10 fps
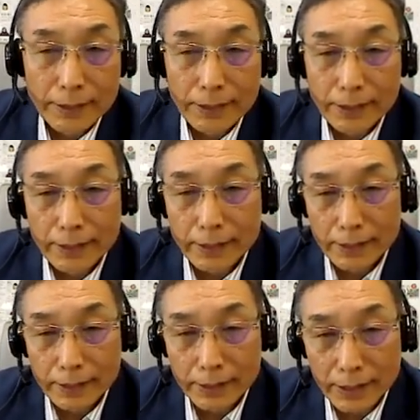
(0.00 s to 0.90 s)
And
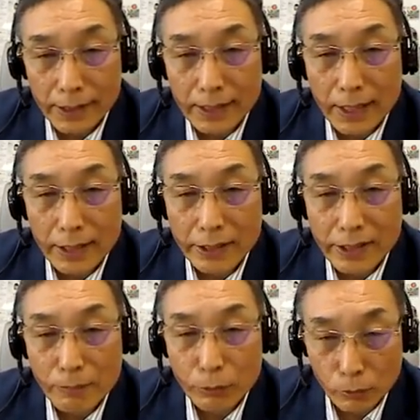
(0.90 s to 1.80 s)
the
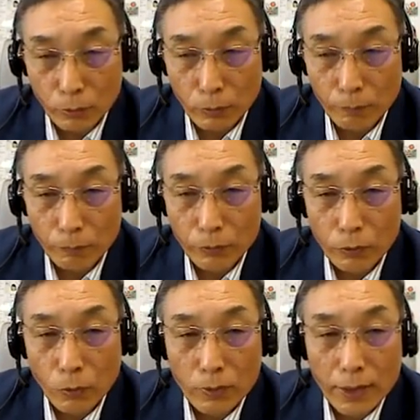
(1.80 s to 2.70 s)
evaluation
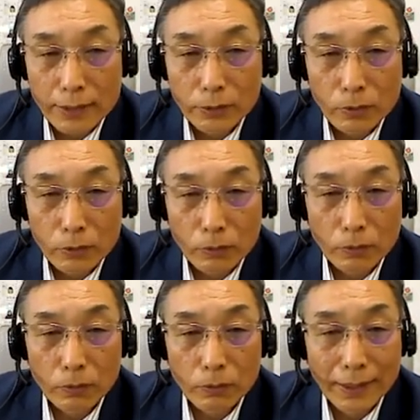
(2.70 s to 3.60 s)
of Tokkatsu
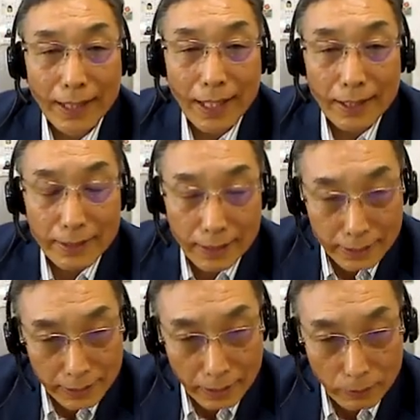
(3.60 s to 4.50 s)
has changed
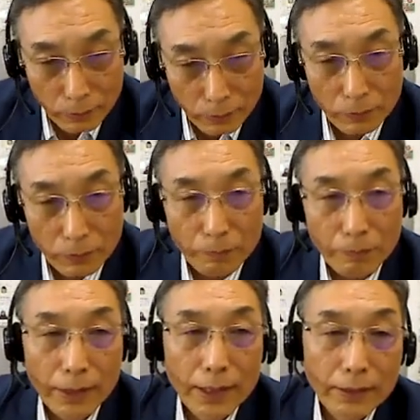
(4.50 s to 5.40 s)
as well.
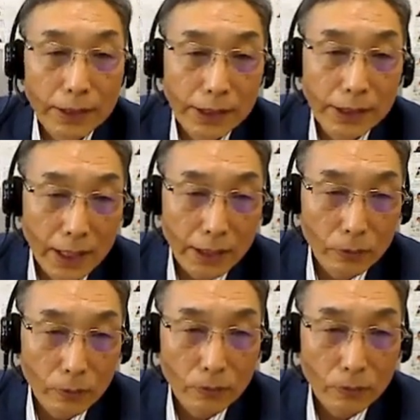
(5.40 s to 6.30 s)
So now we
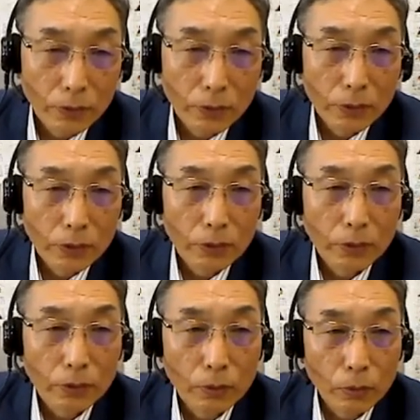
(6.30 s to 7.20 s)
have the new
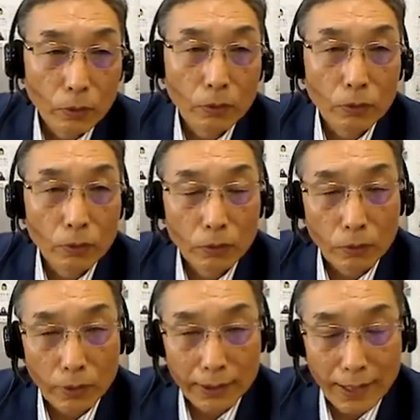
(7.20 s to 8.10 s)
curriculum,
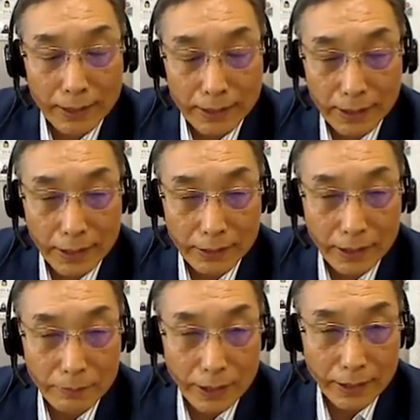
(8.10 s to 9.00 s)
and we also
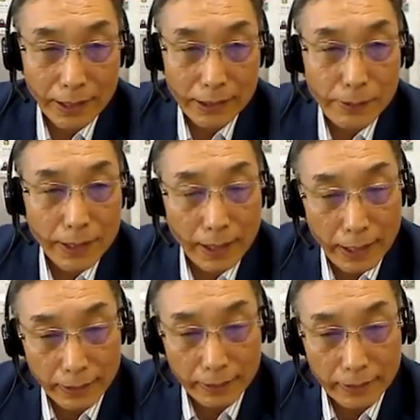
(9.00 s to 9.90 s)
have to think
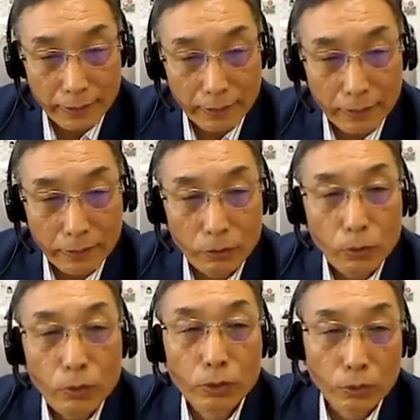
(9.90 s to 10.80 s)
about the
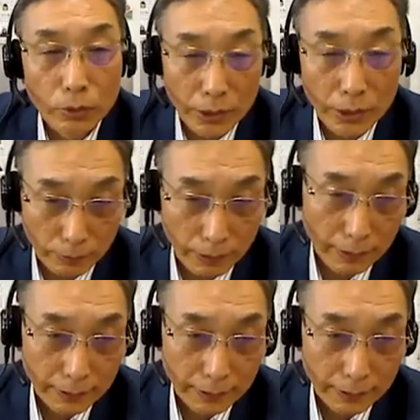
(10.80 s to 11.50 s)
relation of